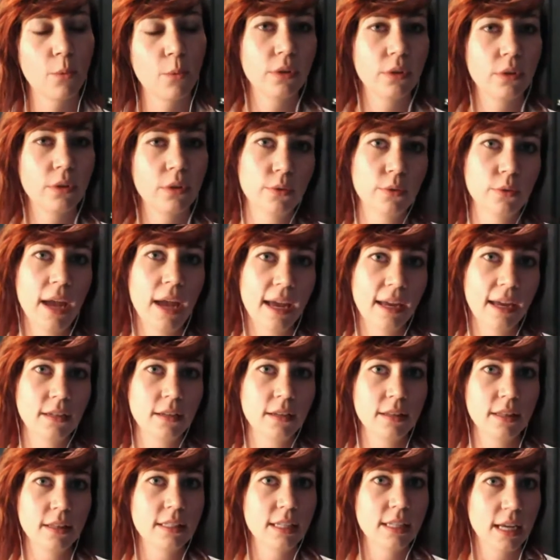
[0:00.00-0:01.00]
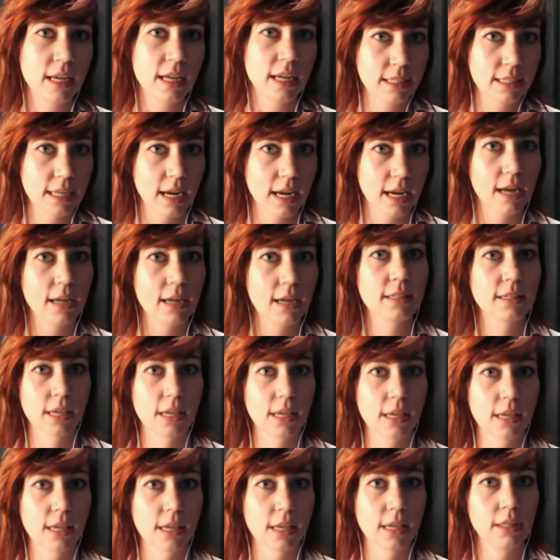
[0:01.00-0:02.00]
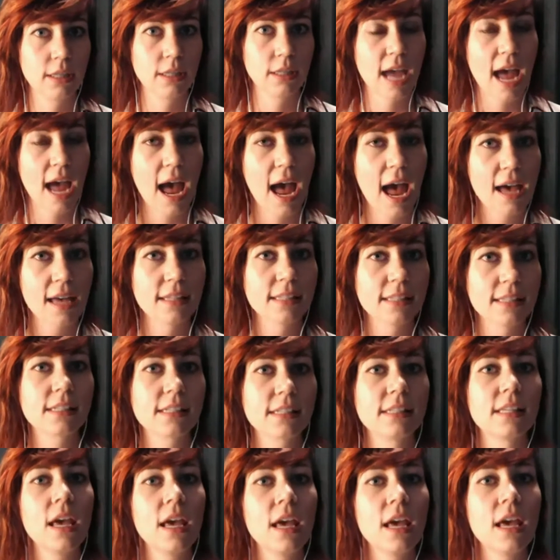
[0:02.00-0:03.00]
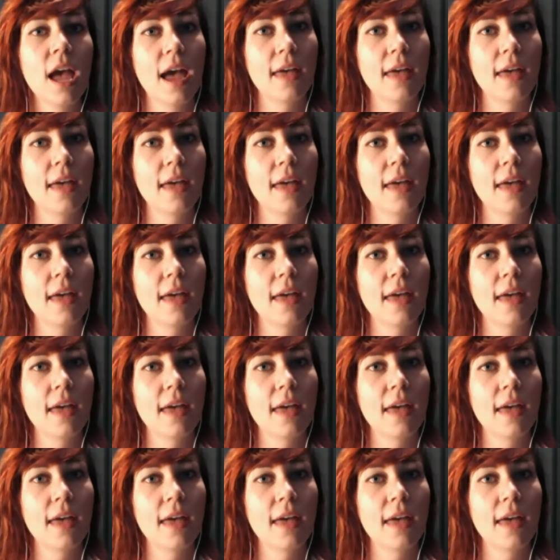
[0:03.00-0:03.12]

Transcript: well, you handle the day-to-day and the scheduling the tasks,